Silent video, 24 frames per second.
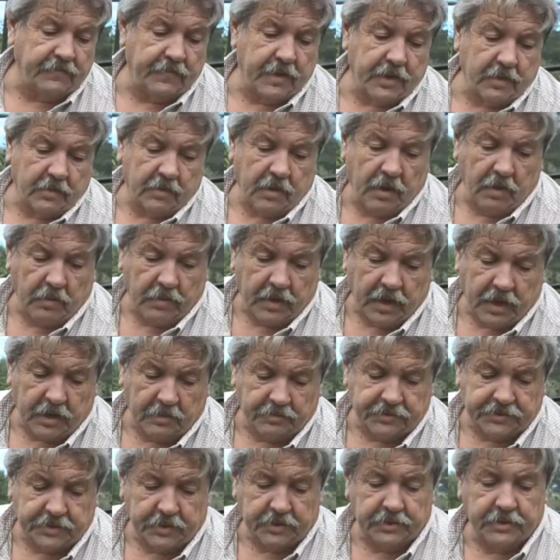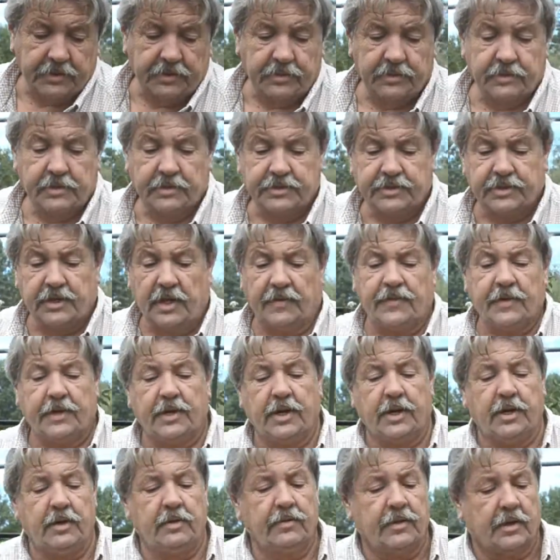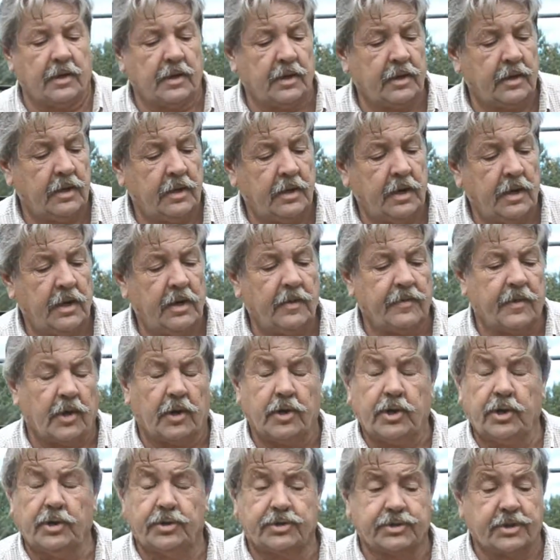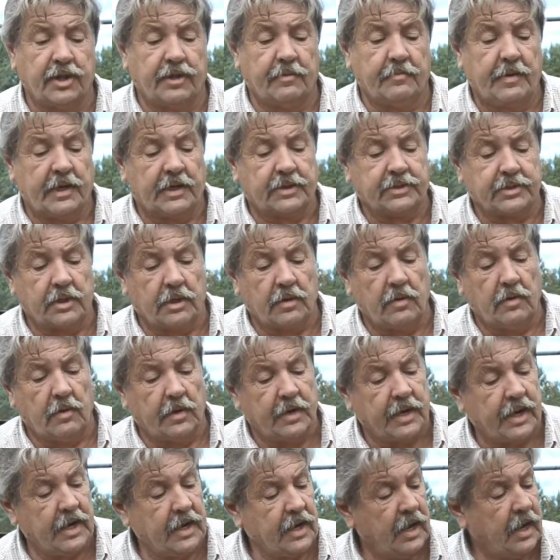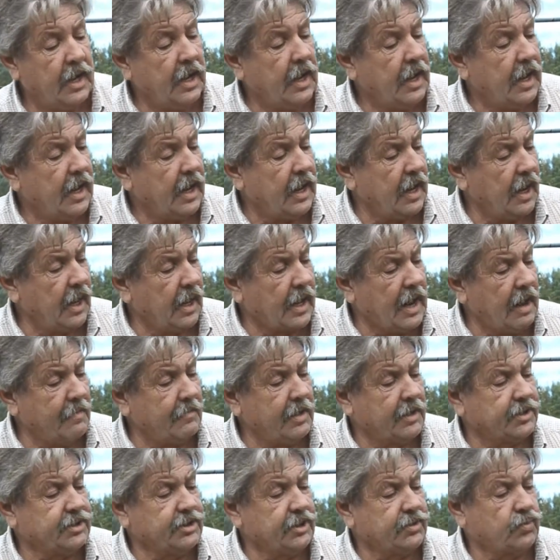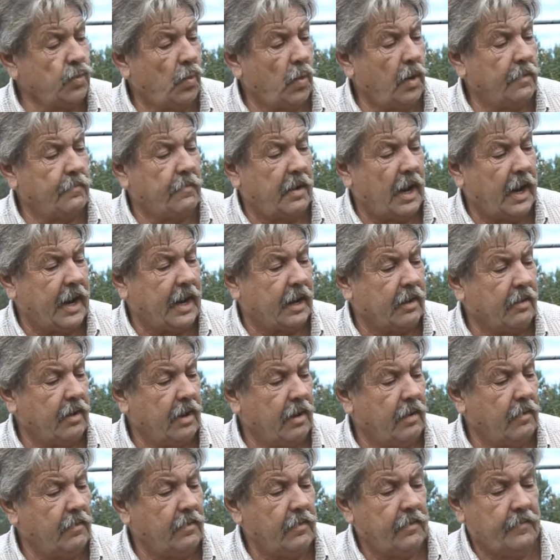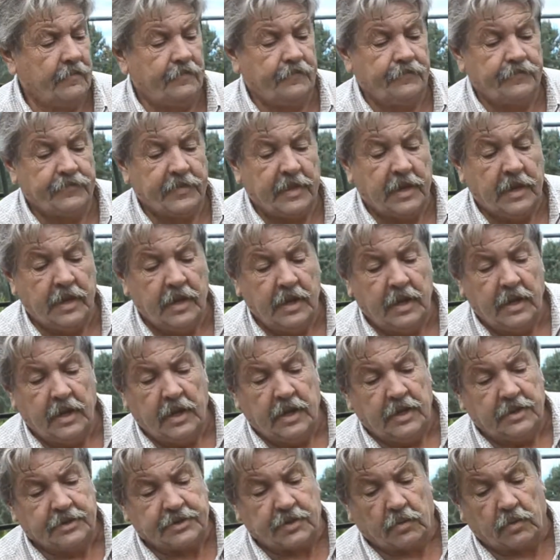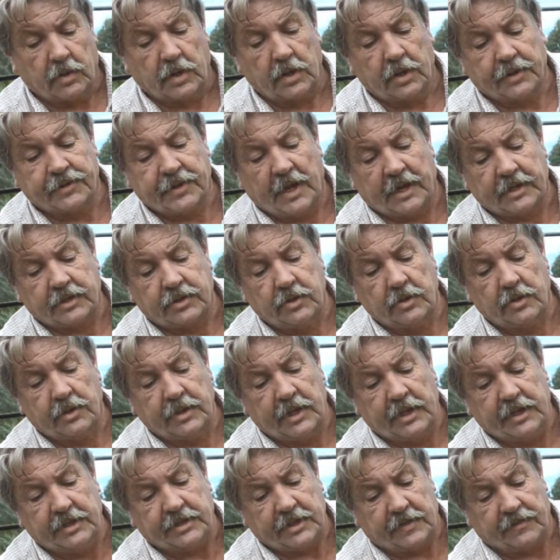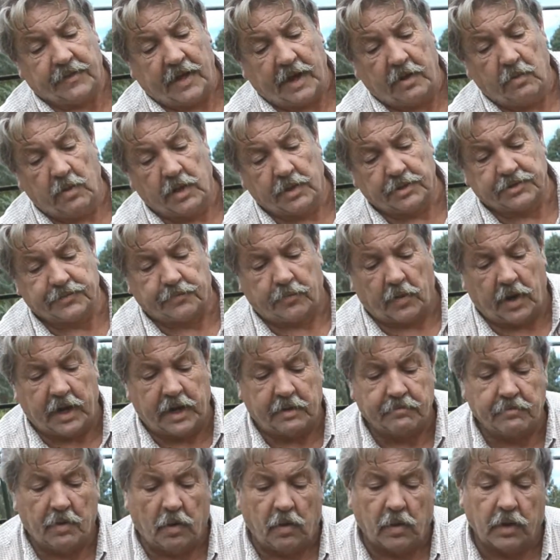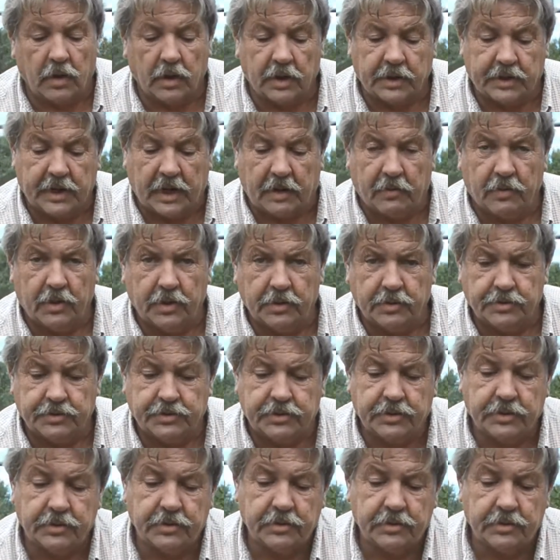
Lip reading: been grown in them, so it's nothing new. They're used to the mix they're going in. And look how much just one plant grown. So we're going to take 2 of these, and they will spread more. Look at that roots.